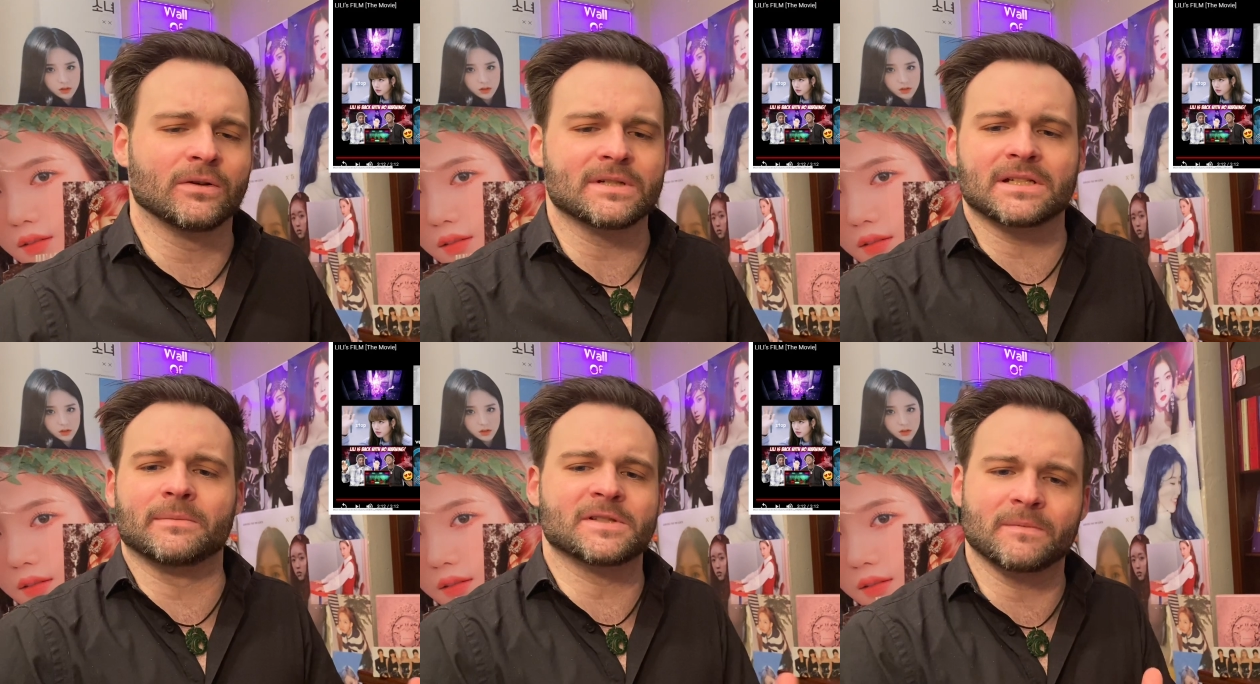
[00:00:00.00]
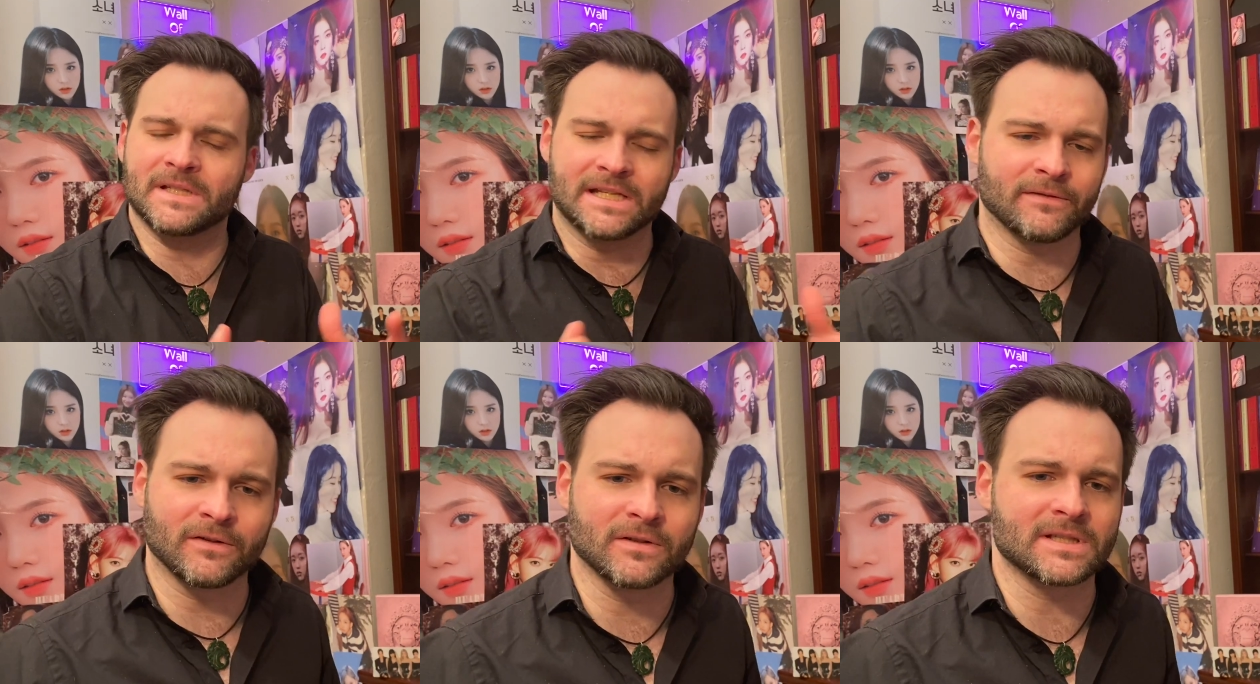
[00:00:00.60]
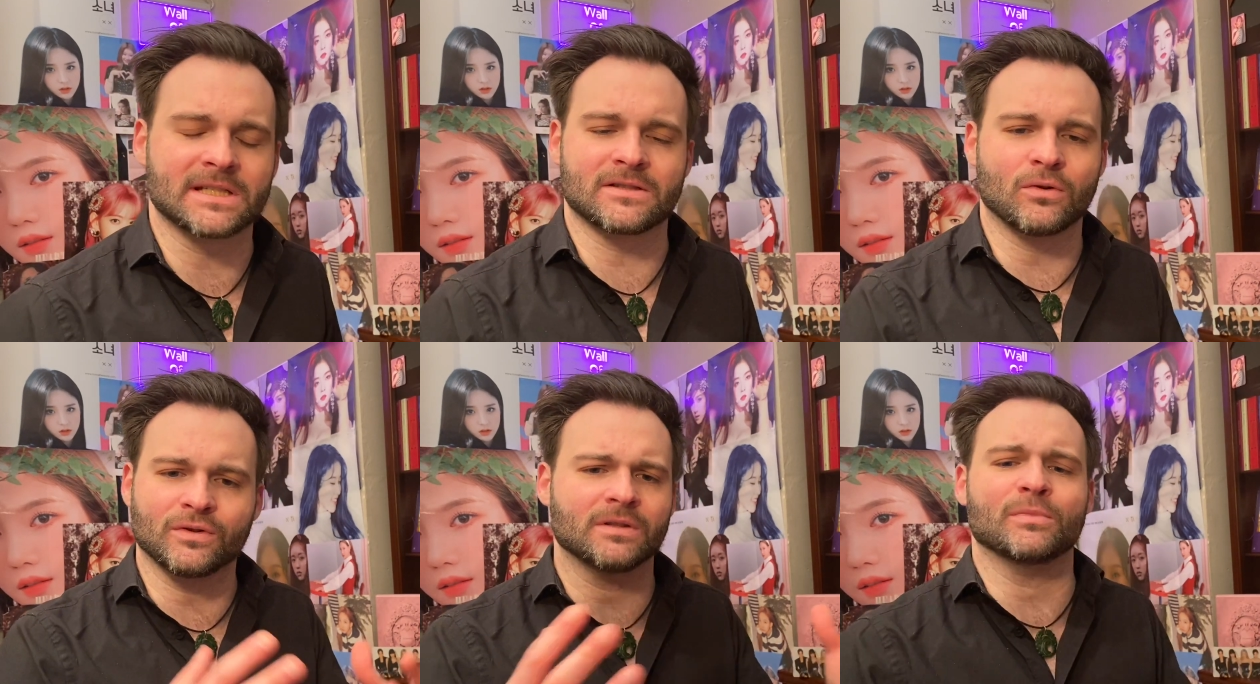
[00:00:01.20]
Speaker 1: or is it going to be something different because it's
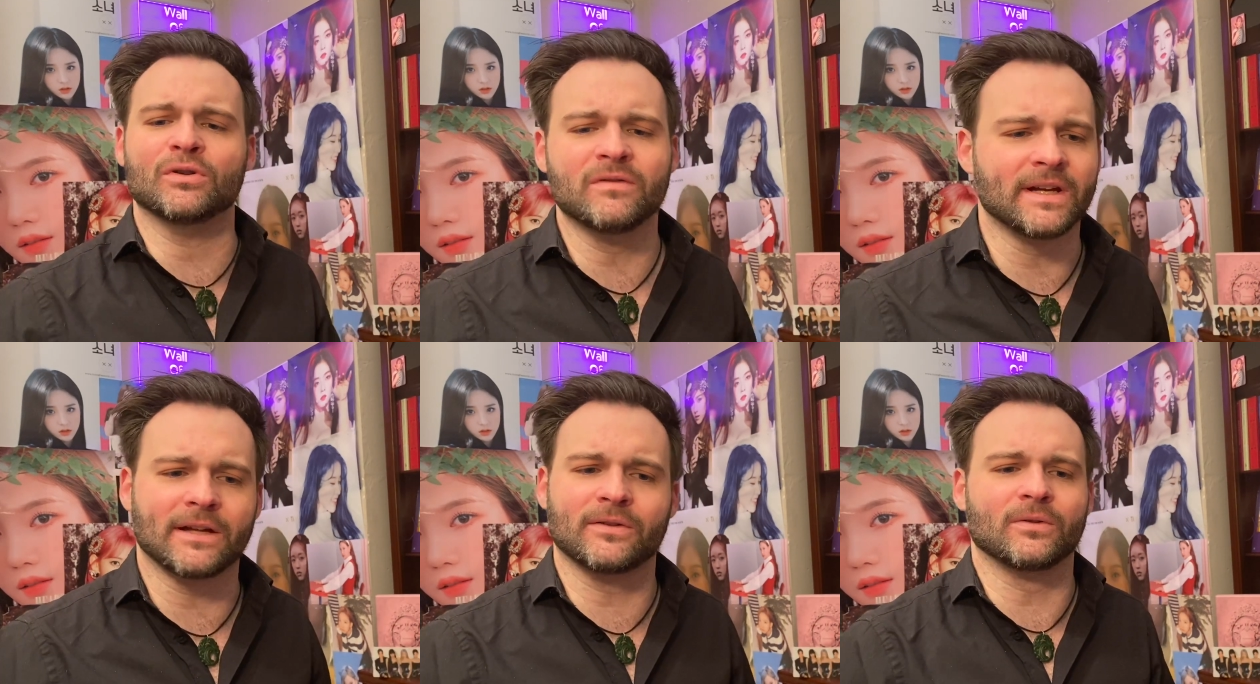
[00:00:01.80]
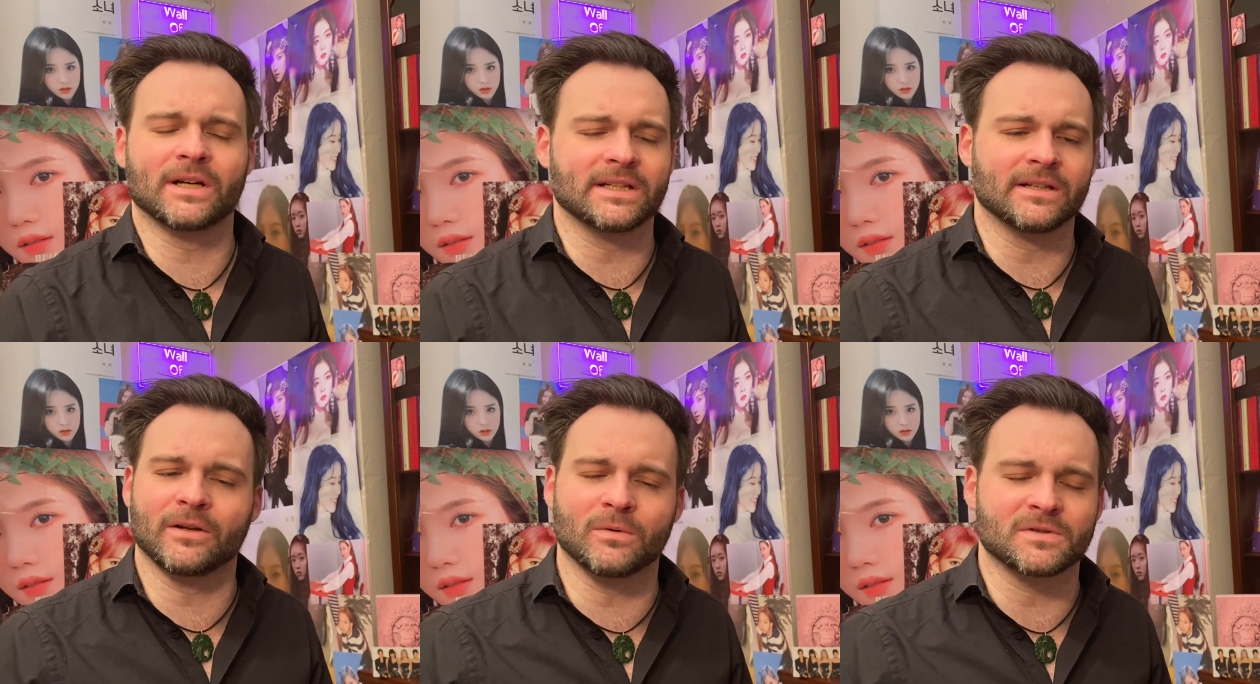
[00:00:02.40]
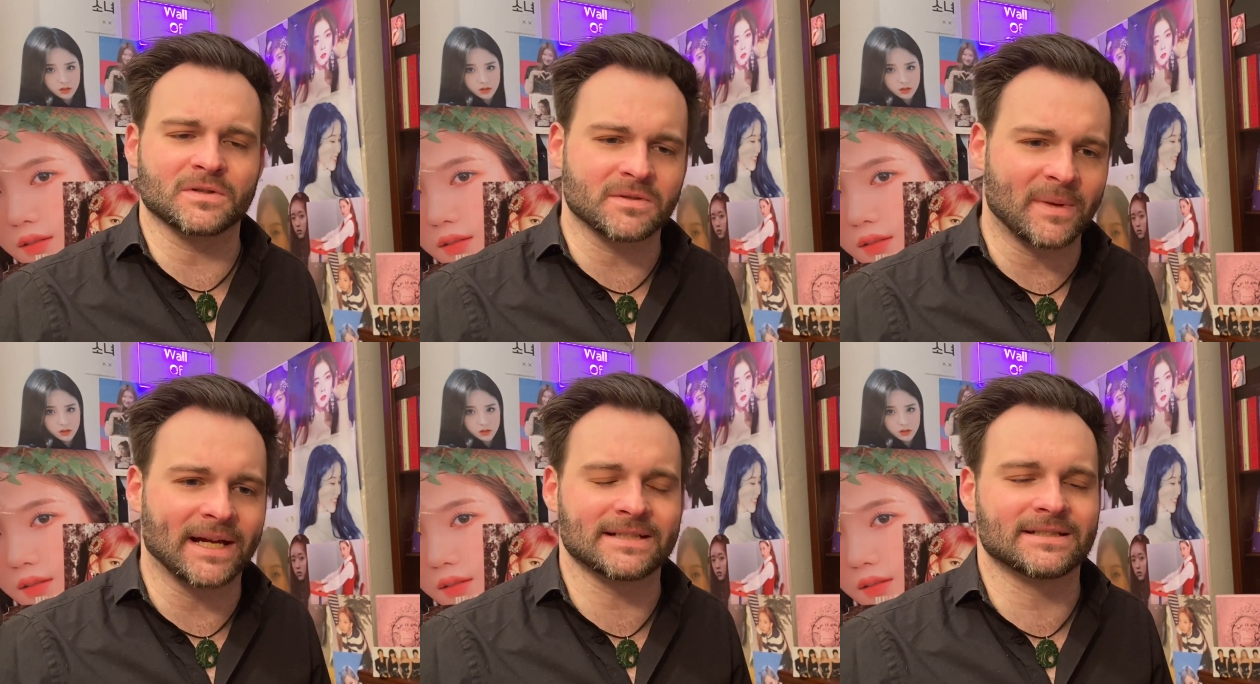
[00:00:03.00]
called The Movie? I thought I didn't know what to
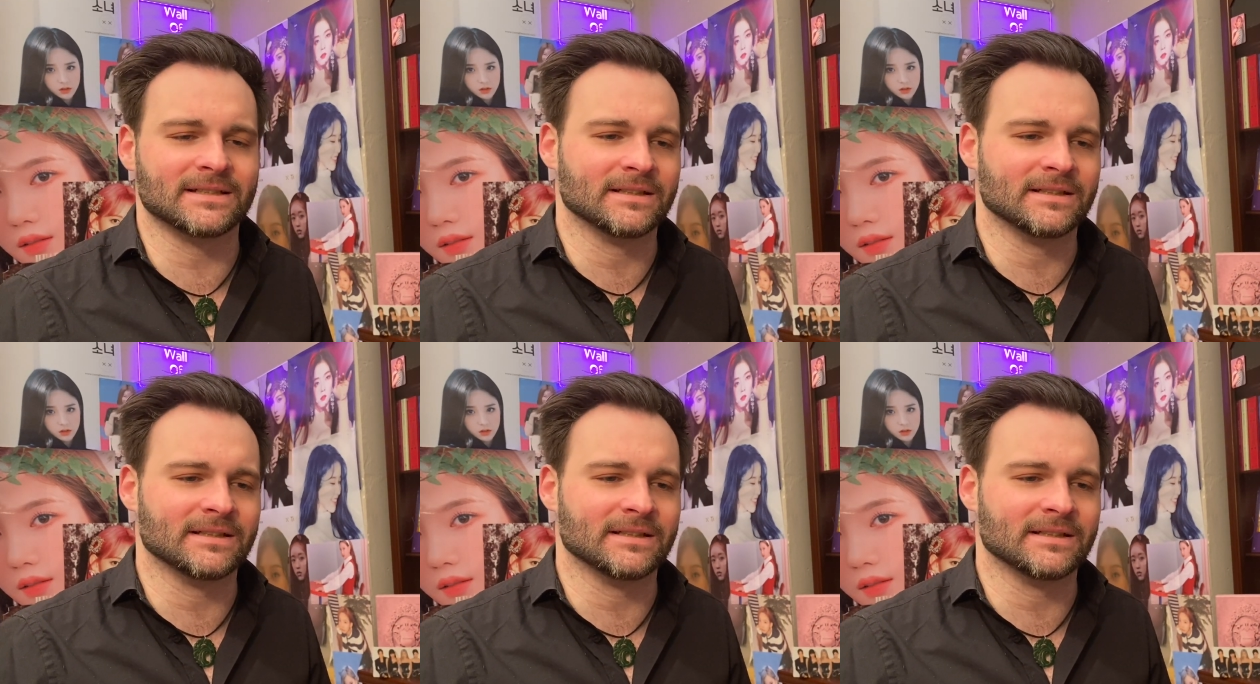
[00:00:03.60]
expect.